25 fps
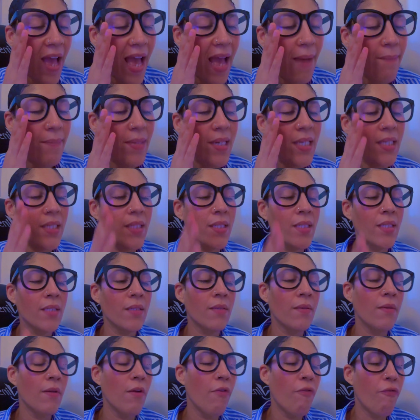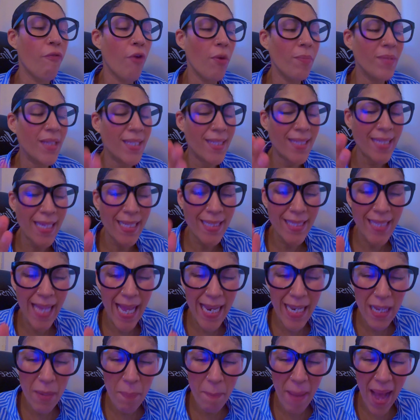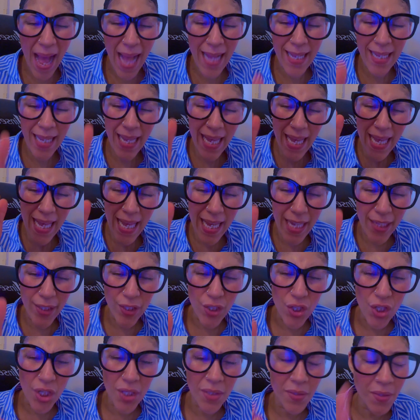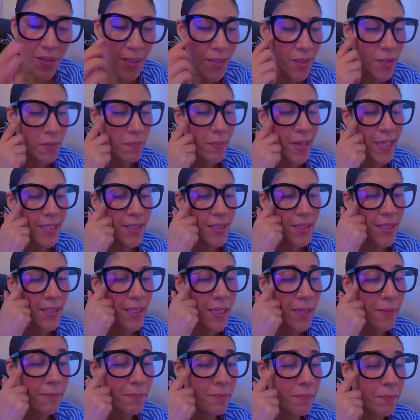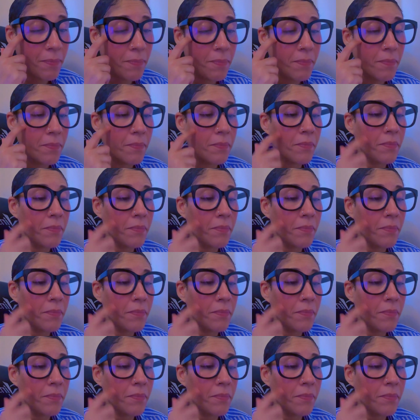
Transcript: families, from the satanic bank in Jesus' mighty name.